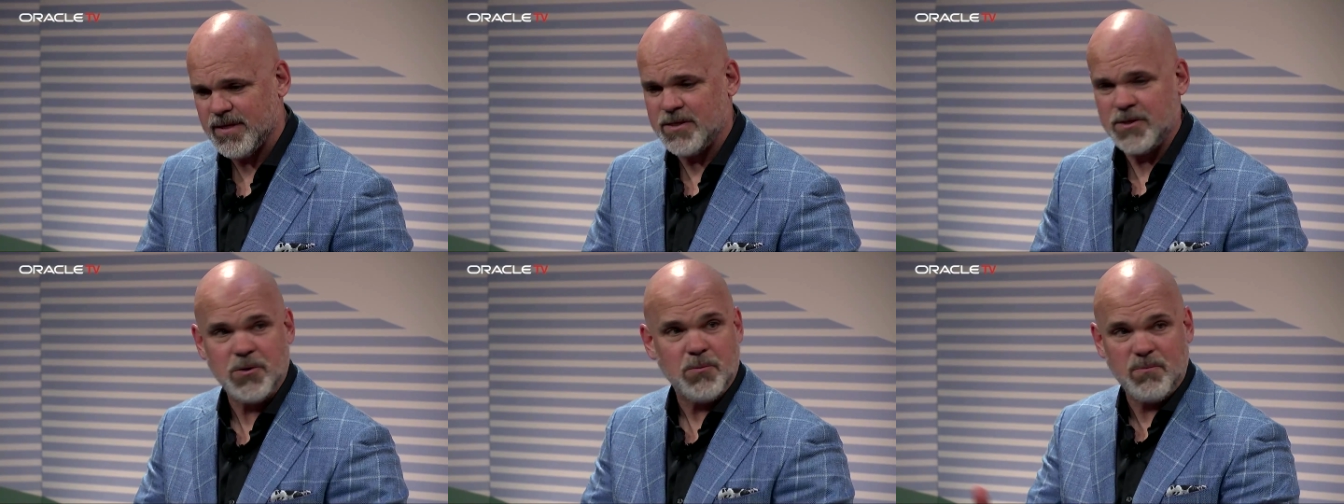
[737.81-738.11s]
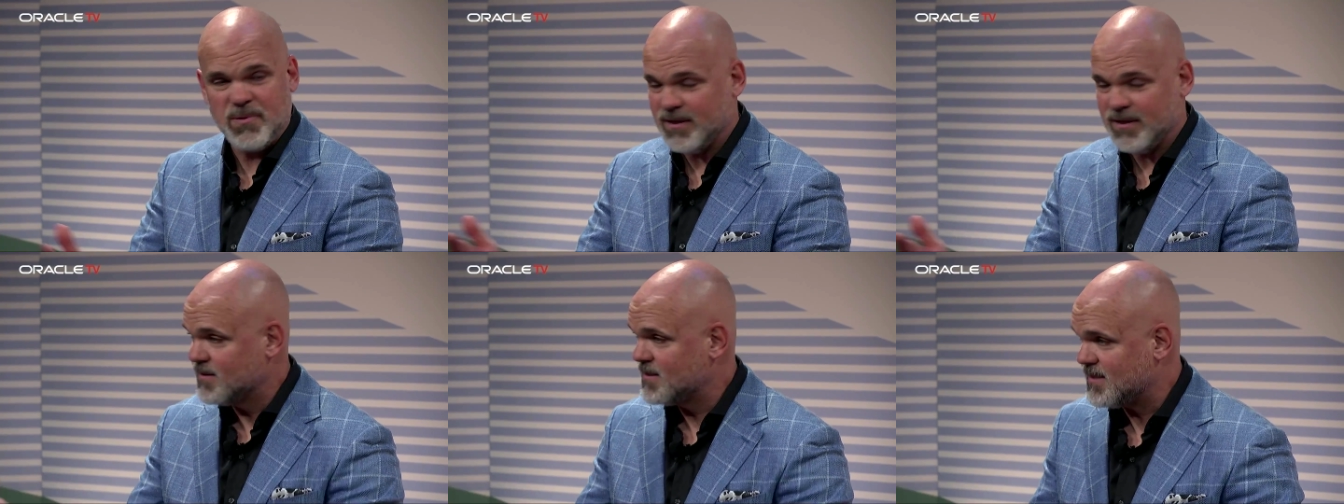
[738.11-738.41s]
And you
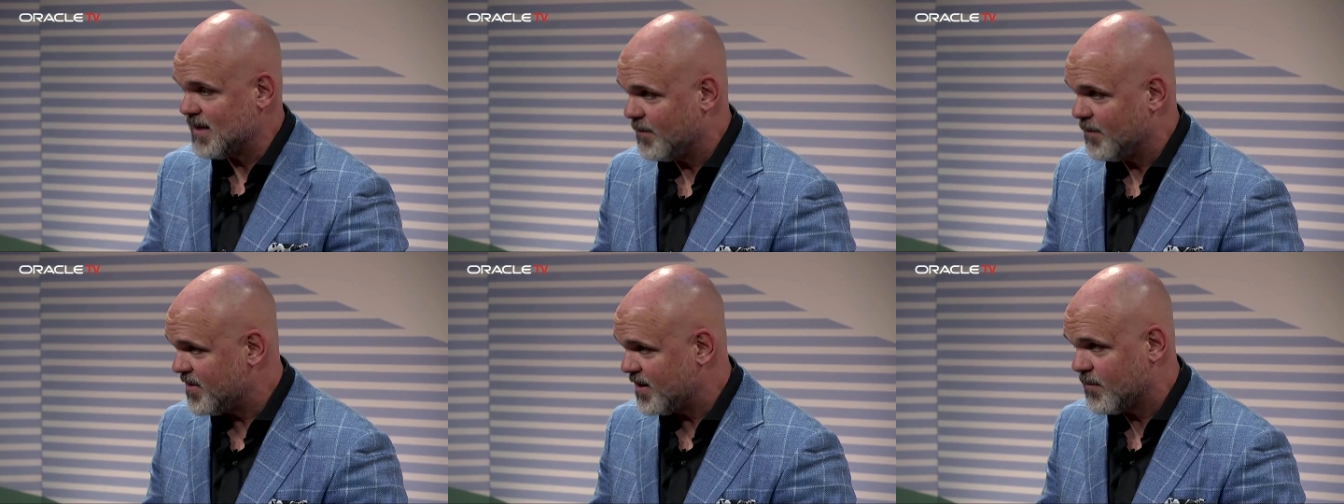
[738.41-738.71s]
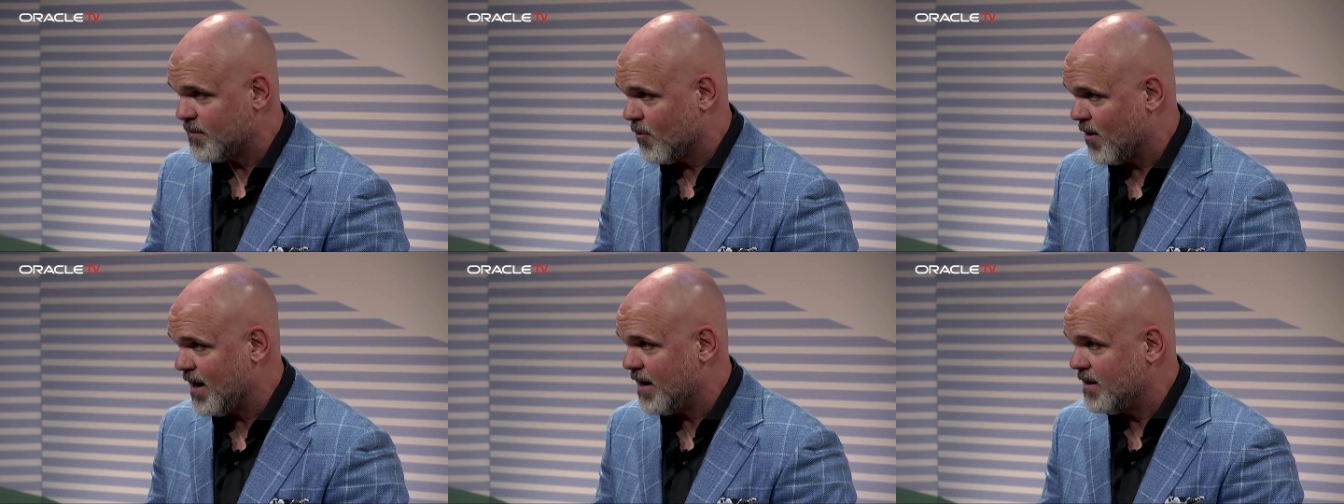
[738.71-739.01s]
build something
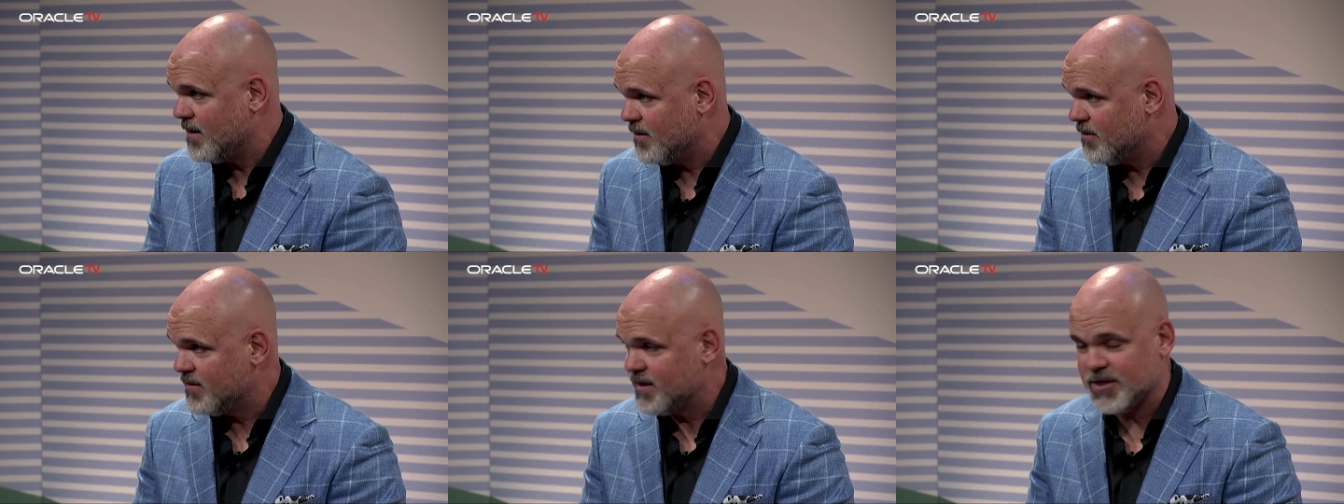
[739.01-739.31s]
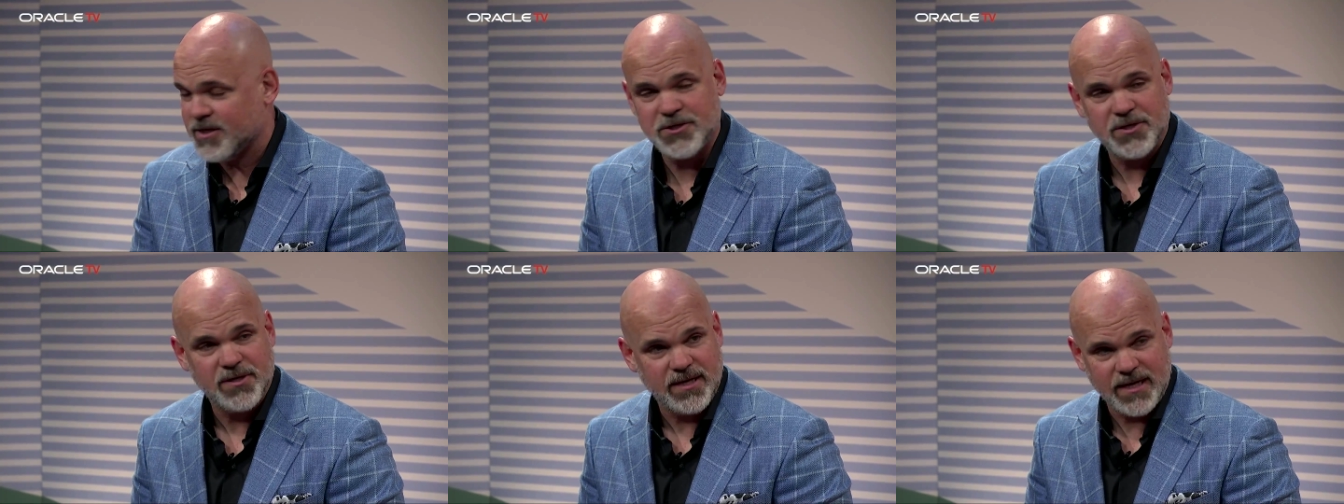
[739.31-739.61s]
brand new
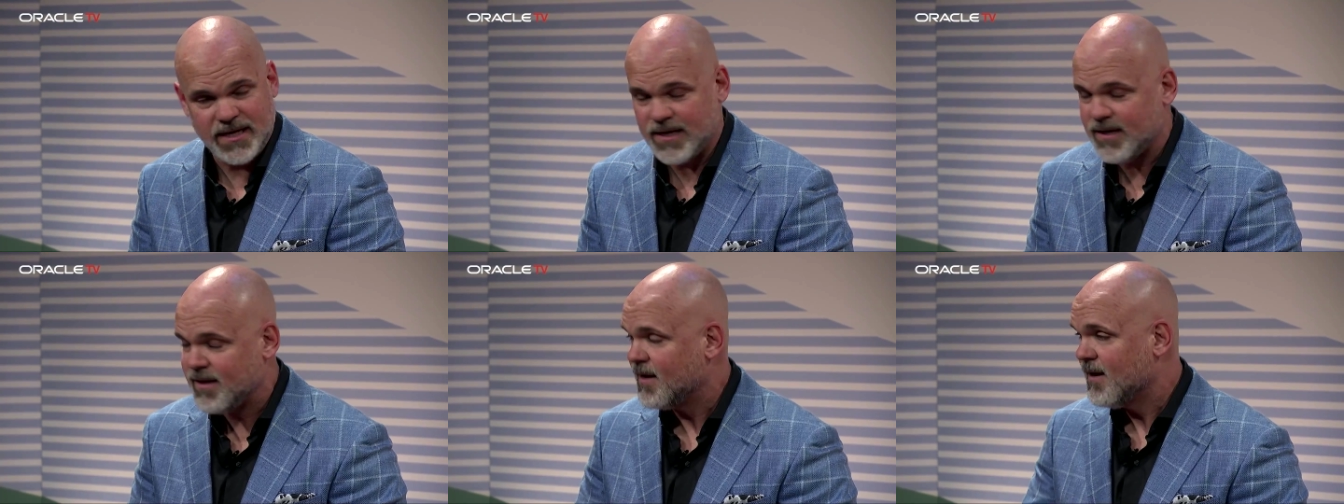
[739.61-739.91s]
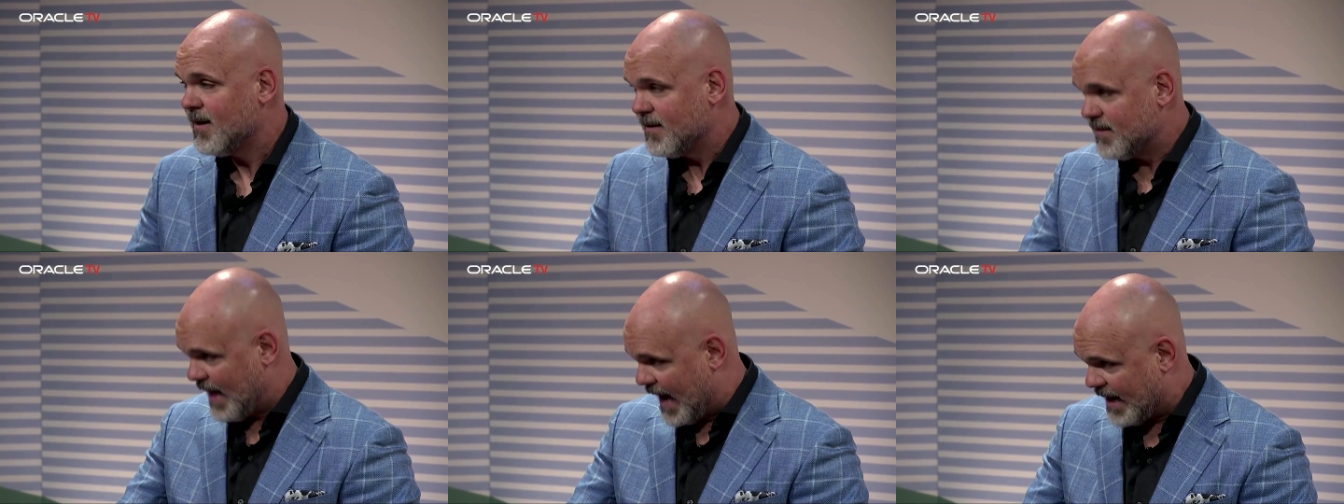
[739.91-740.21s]
that you need.
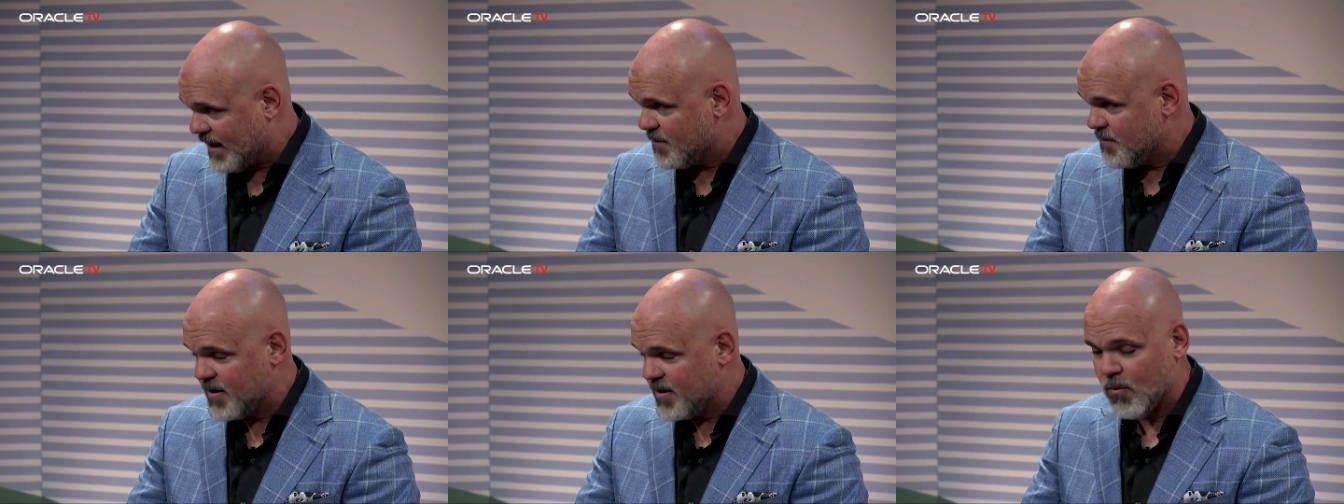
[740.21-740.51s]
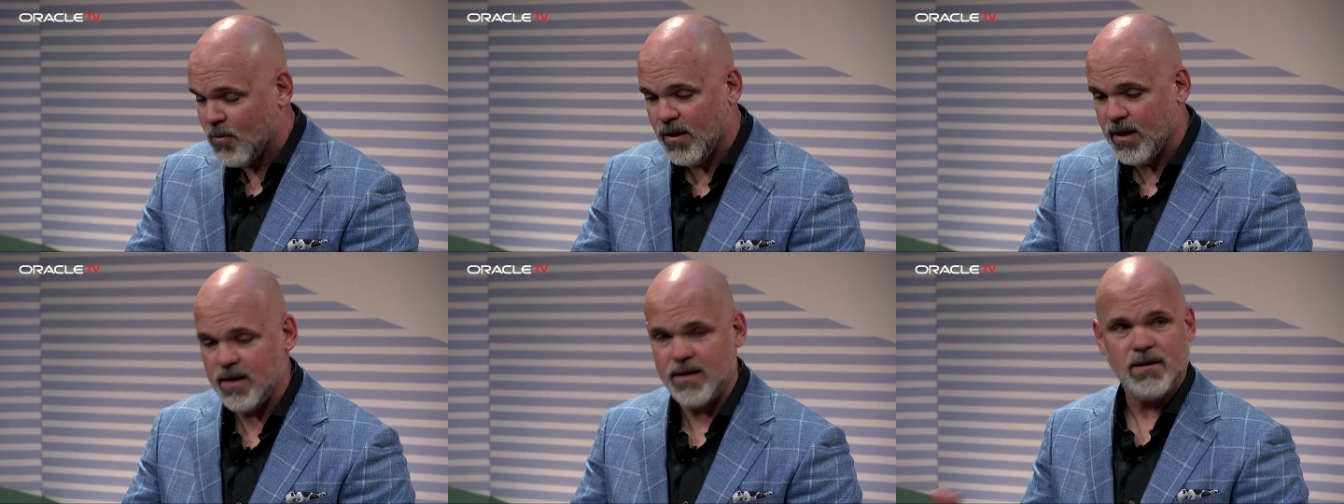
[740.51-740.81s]
That could be
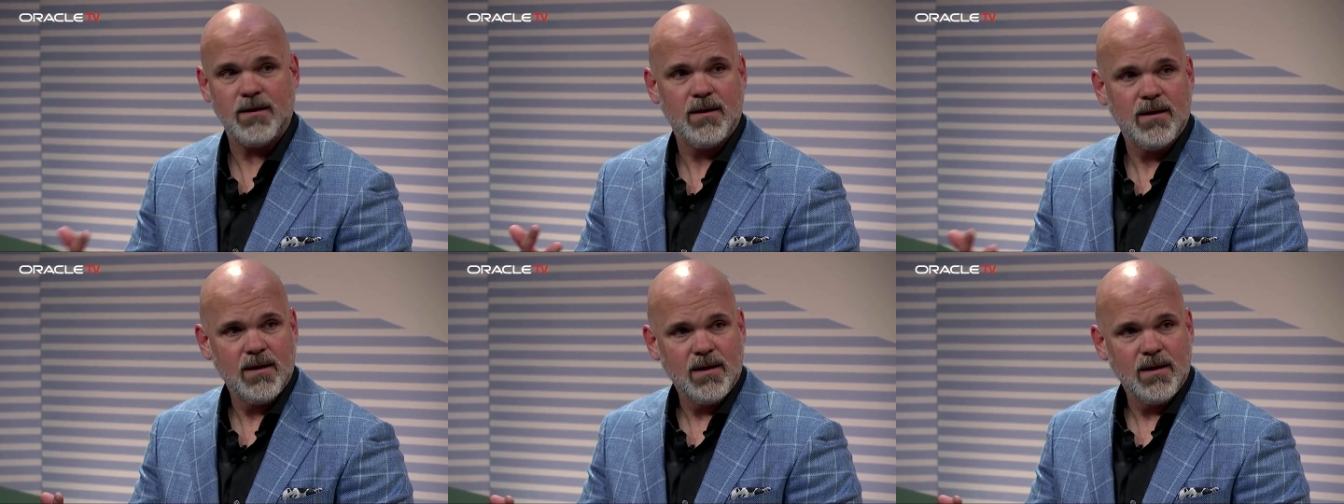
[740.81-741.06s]
one.